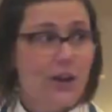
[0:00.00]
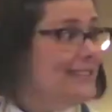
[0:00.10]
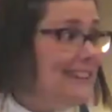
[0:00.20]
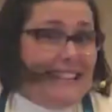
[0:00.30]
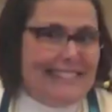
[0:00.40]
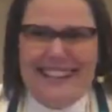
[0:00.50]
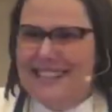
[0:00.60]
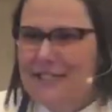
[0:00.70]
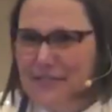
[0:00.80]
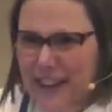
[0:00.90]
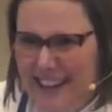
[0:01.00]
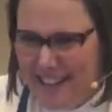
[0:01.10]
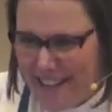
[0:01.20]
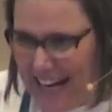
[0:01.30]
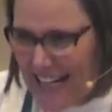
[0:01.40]
Okay, that's
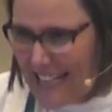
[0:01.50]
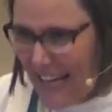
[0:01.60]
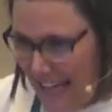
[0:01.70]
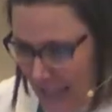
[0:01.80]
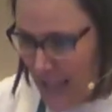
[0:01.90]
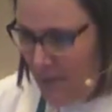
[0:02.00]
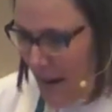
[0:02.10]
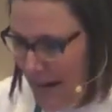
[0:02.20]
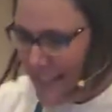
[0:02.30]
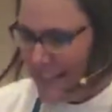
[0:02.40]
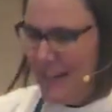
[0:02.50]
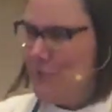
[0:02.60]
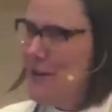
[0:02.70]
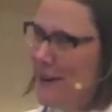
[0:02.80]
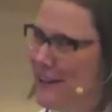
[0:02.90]
funny, right? It's unexpected.
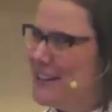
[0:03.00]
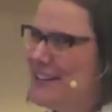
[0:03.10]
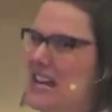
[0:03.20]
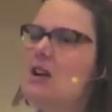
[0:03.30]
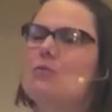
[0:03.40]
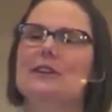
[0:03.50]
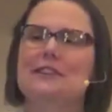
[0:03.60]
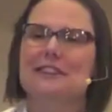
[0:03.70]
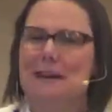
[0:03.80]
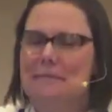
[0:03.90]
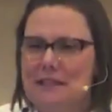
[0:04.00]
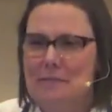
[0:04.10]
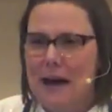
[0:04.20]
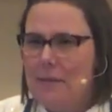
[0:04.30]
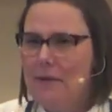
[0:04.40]
Like, we don't come to
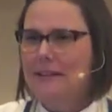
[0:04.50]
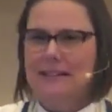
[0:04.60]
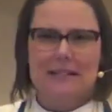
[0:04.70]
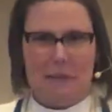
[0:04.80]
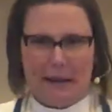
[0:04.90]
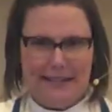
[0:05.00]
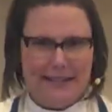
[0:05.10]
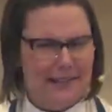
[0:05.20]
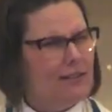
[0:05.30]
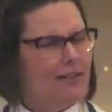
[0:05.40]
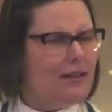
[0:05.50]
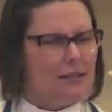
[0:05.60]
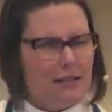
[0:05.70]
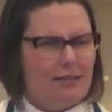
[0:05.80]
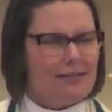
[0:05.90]
the Bible expecting,
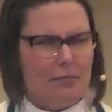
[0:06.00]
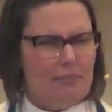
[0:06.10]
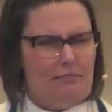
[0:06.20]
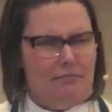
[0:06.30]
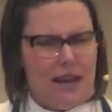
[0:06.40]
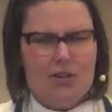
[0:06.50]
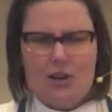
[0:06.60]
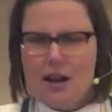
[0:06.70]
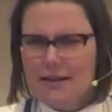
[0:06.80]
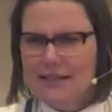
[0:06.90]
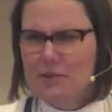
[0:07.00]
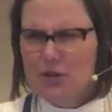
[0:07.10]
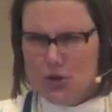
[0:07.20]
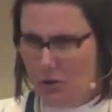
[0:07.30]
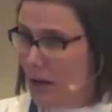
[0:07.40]
like, the matriarchs to
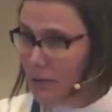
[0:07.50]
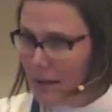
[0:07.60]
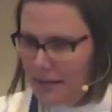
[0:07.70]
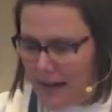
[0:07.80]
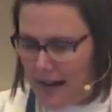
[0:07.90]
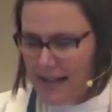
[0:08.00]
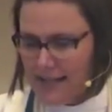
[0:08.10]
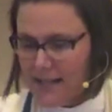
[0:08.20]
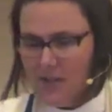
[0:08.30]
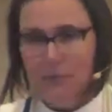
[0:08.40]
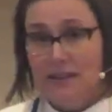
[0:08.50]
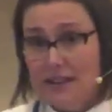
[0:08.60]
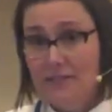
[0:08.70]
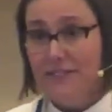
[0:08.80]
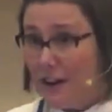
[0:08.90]
be joking about that kind of stuff, but
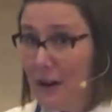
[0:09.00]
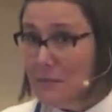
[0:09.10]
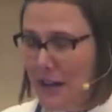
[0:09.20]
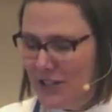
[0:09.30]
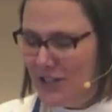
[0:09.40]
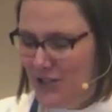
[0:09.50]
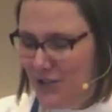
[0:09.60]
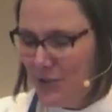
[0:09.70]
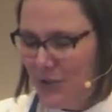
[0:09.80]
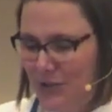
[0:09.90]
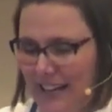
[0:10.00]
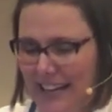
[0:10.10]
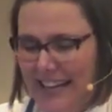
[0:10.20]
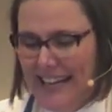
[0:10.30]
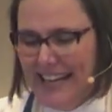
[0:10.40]
they very much do.
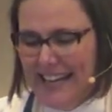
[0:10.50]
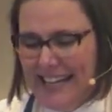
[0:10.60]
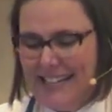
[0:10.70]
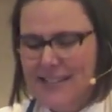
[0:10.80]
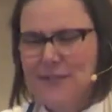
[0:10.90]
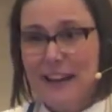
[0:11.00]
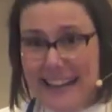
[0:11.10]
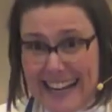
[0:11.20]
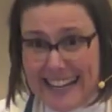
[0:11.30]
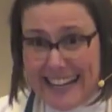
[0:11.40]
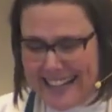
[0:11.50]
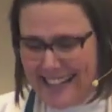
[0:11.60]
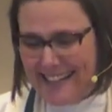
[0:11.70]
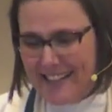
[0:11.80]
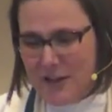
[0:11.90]
It's funny.